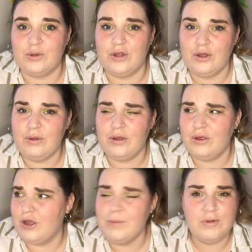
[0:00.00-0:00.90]
You
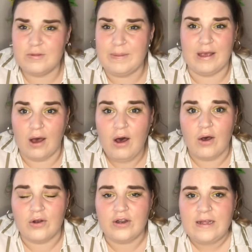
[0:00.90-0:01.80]
you must be
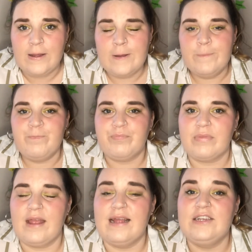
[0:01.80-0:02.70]
God.
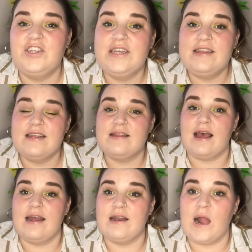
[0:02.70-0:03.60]
And Jesus
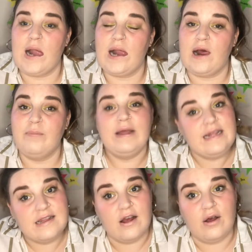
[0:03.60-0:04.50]
said,
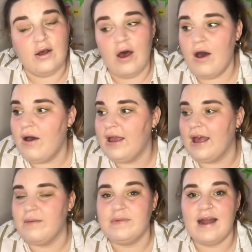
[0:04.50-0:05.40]
Peter, I
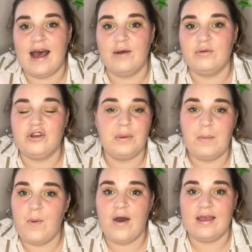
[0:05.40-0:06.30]
am now
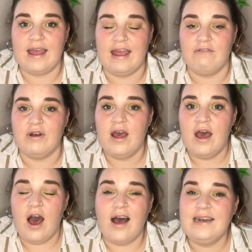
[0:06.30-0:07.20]
doing work here and
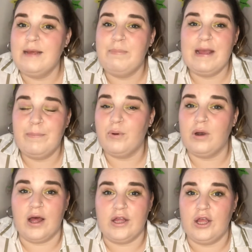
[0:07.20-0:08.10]
I need people
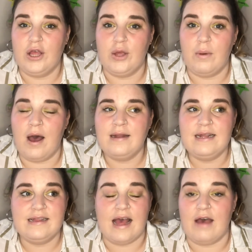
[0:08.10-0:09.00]
like you. I
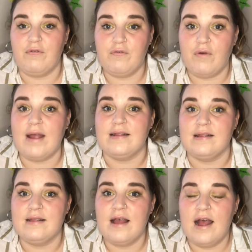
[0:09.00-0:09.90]
need to have
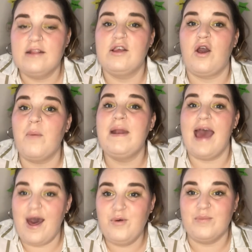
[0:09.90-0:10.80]
friends to come and
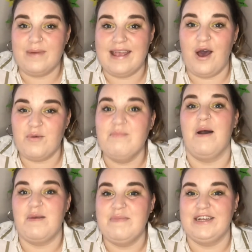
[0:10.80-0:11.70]
help me on
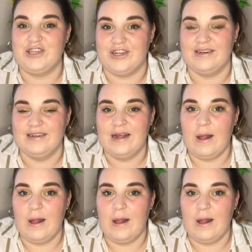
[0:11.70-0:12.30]
my mission.